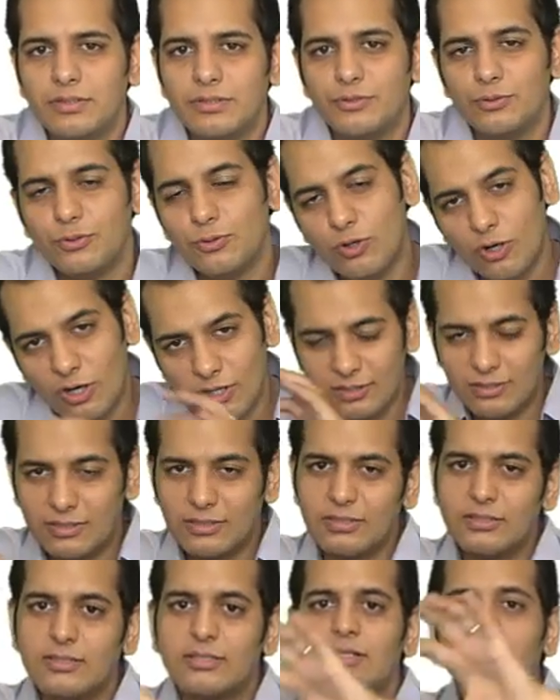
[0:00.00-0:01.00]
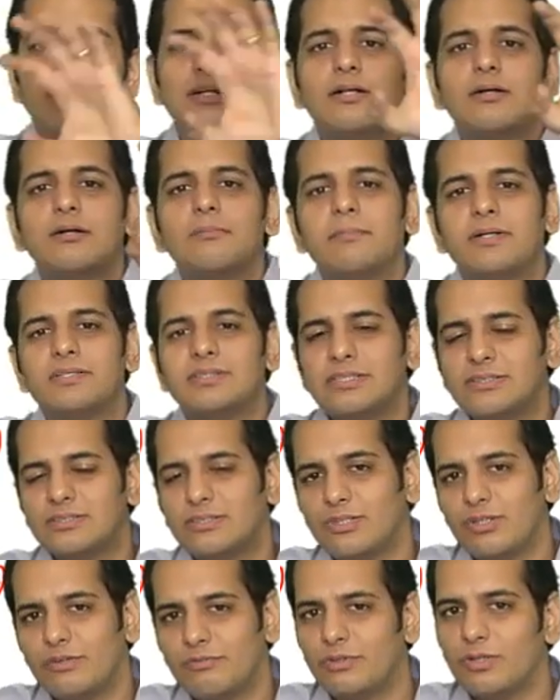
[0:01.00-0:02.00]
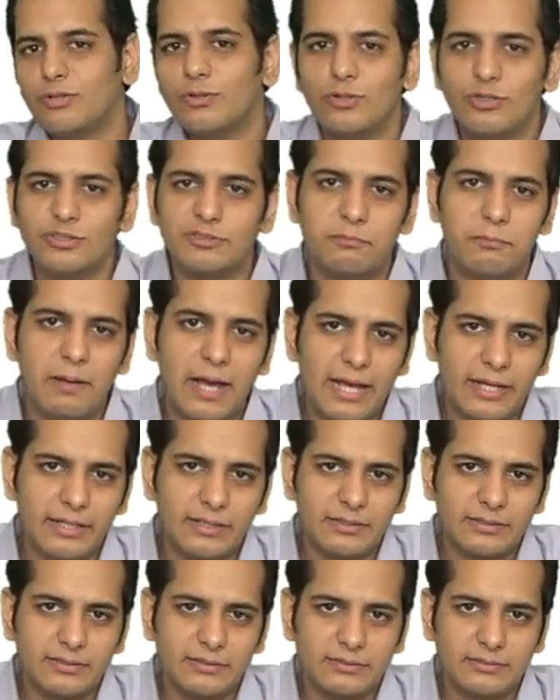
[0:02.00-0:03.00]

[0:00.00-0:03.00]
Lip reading: You got the possession of the goods back.